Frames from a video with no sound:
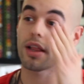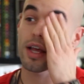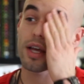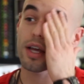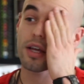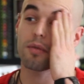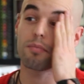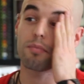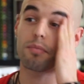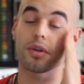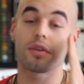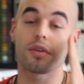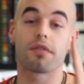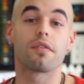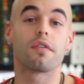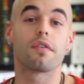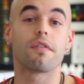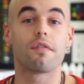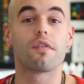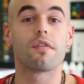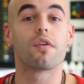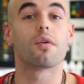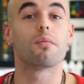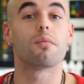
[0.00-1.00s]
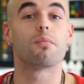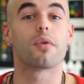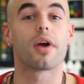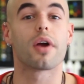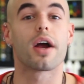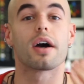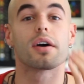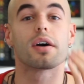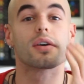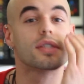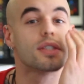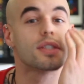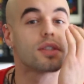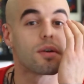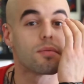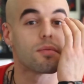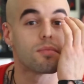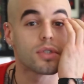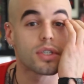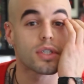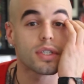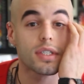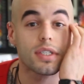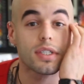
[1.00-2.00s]
a bit of a full brow, so I'm
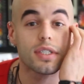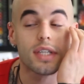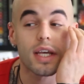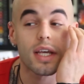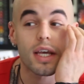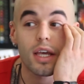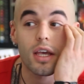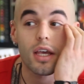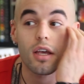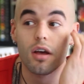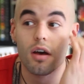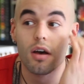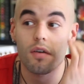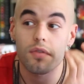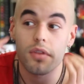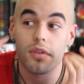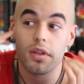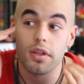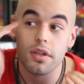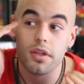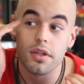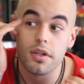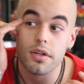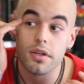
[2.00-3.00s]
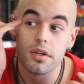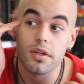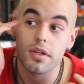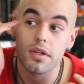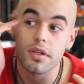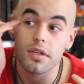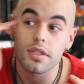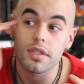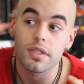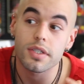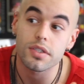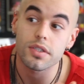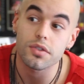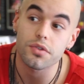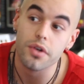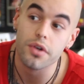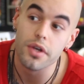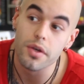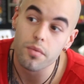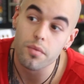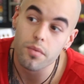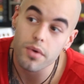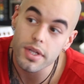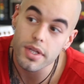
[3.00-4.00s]
just taking off the little
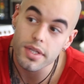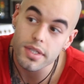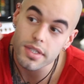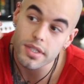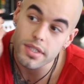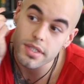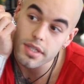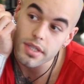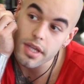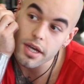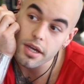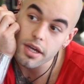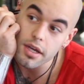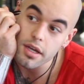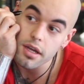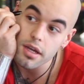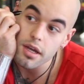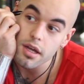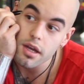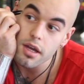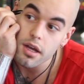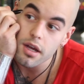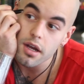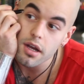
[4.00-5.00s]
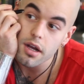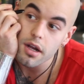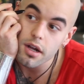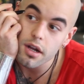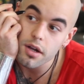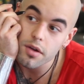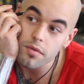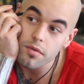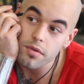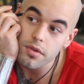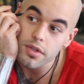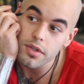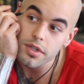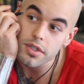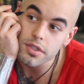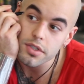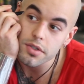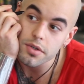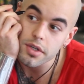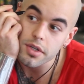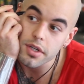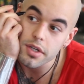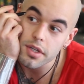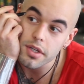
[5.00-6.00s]
stray ones that aren't really
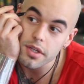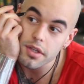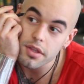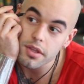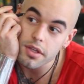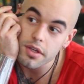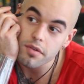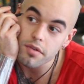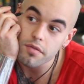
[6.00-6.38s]
doing anything